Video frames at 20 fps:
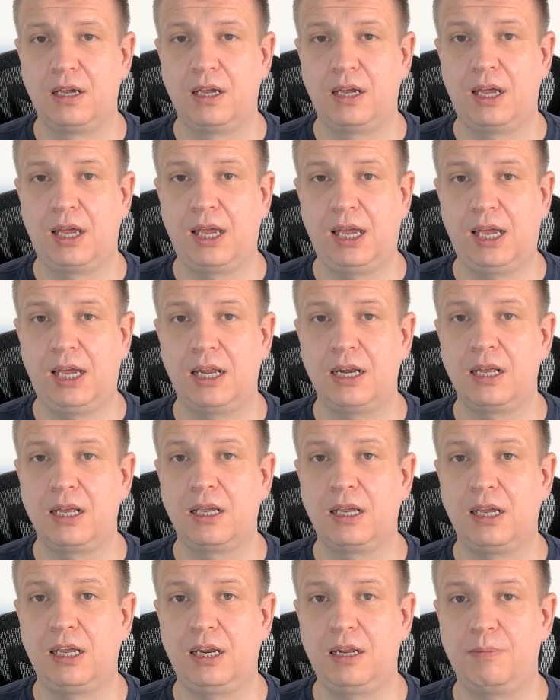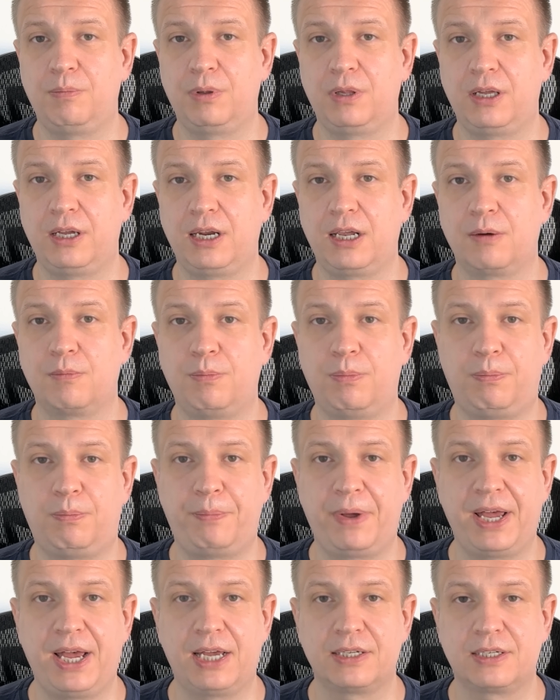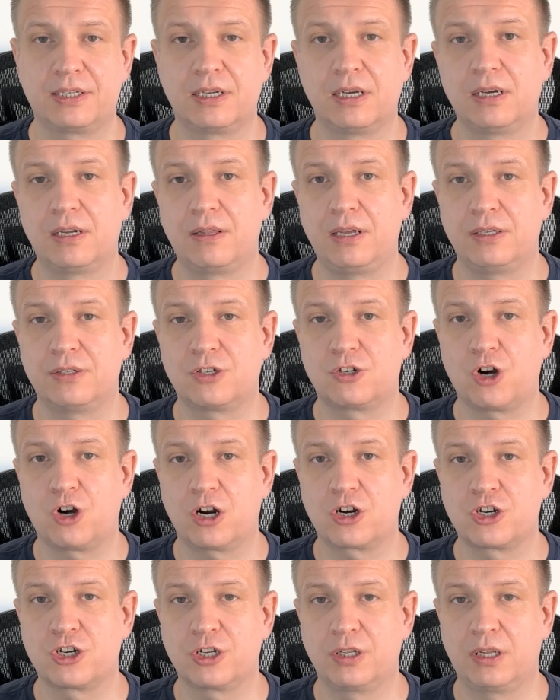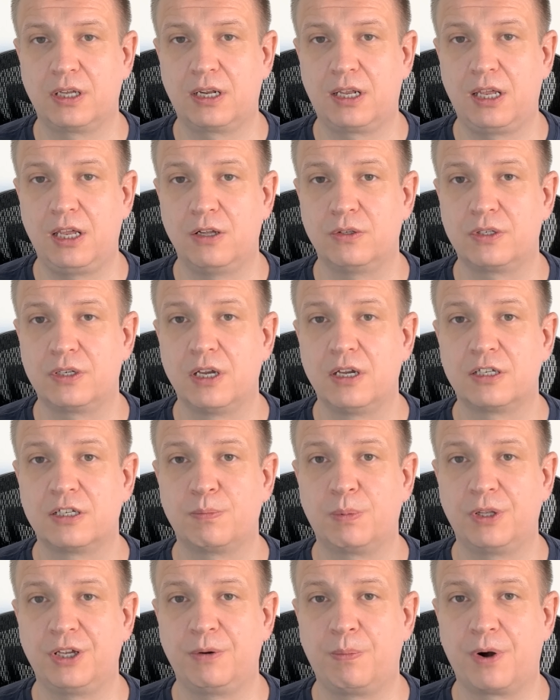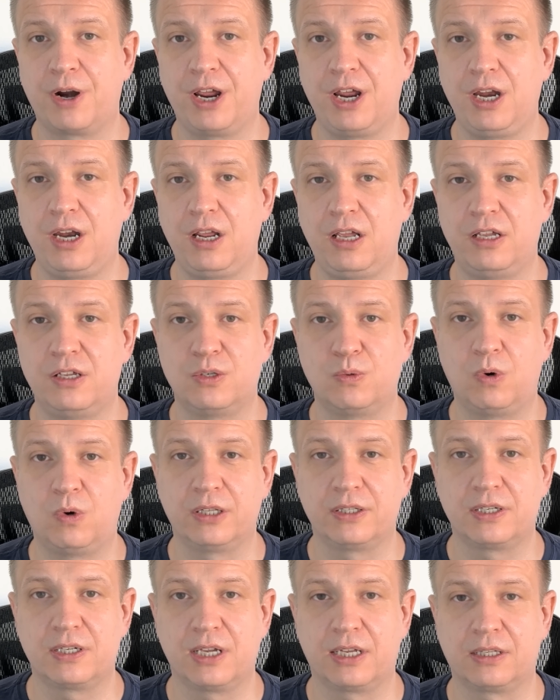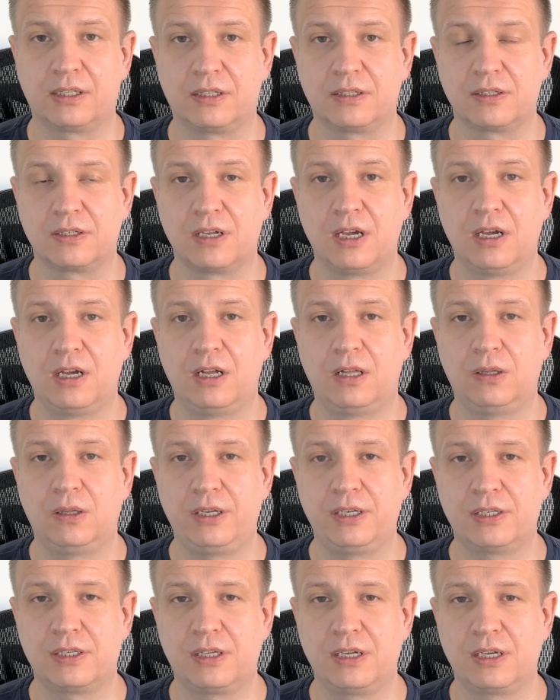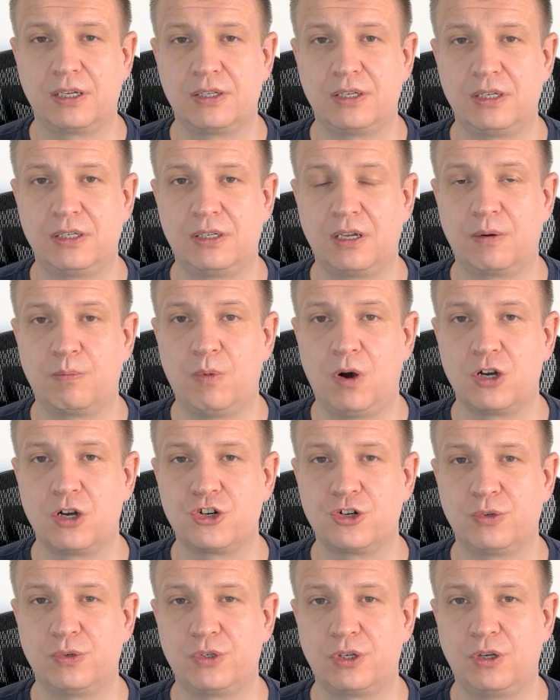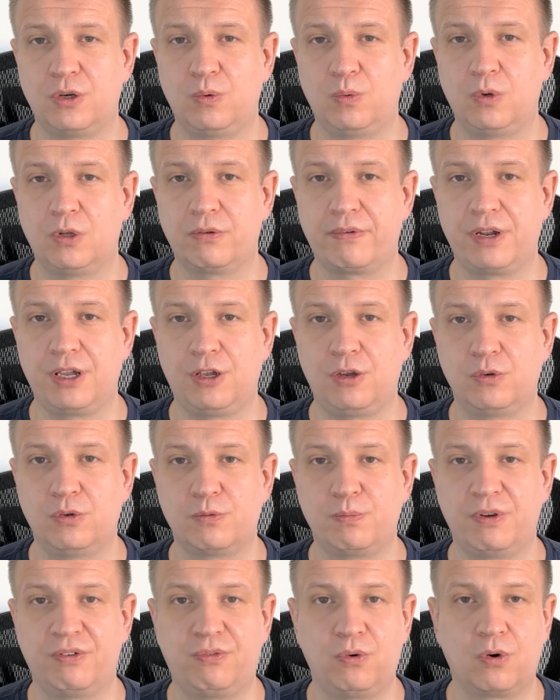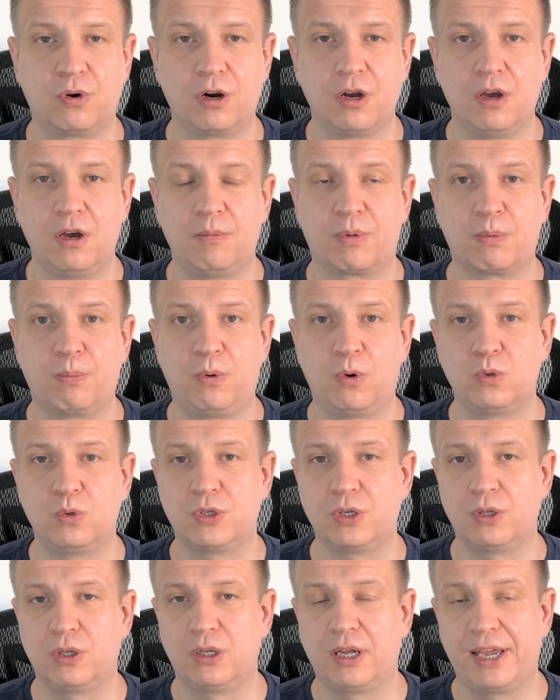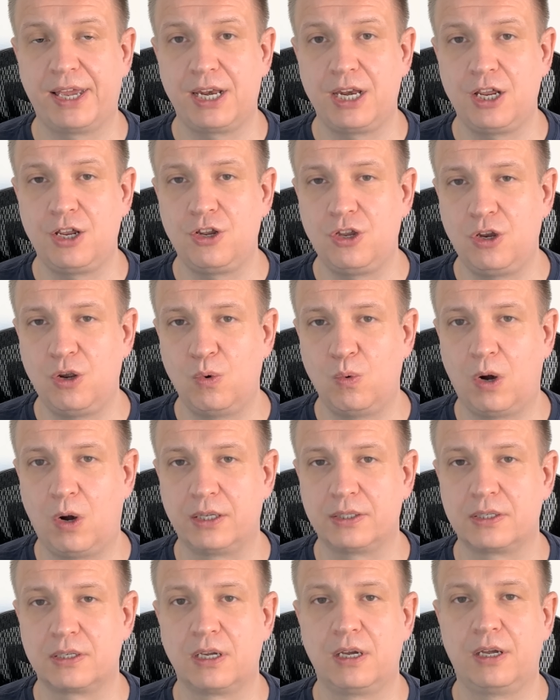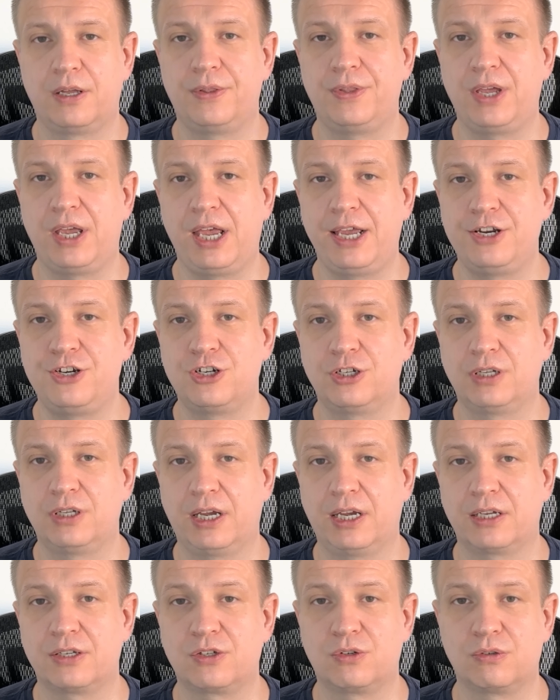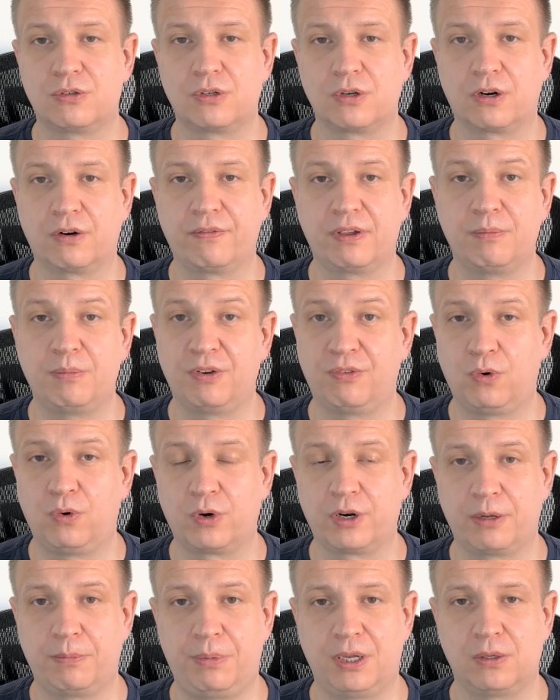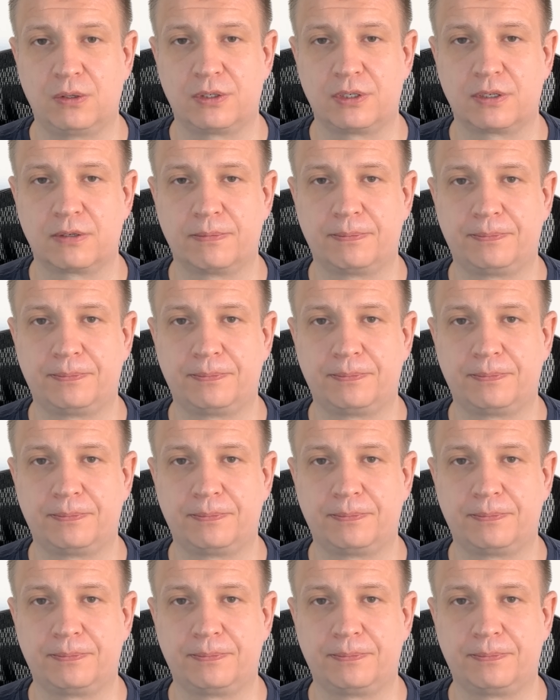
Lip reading: And in a planning pass, the instruction that kills split brain is one sentence. List the existing modules you will reuse before proposal any new ones. The agent has to survey before it builds.